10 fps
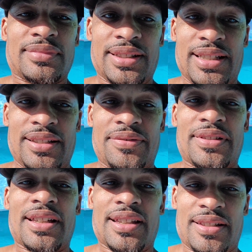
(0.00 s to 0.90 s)
Live
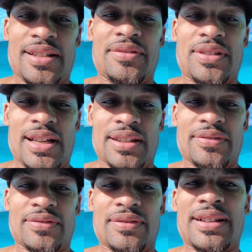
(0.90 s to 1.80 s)
and love life.
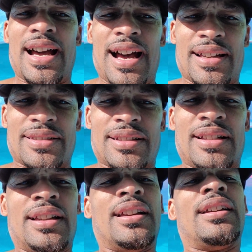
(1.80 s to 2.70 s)
Guys,
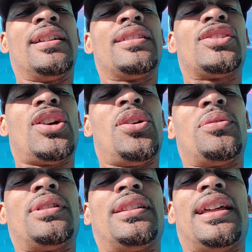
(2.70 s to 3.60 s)

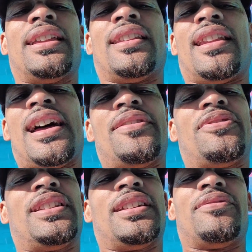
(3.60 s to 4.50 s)
don't let
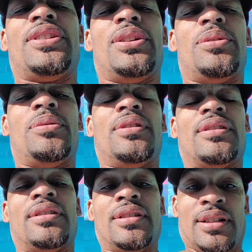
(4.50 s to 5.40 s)
life live you.
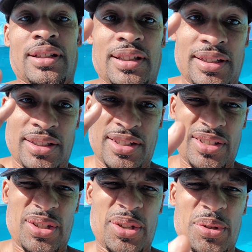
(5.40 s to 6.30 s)

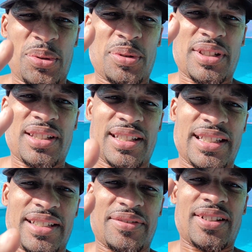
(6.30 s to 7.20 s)
You
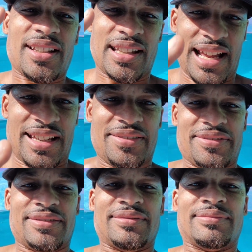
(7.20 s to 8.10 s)
live life.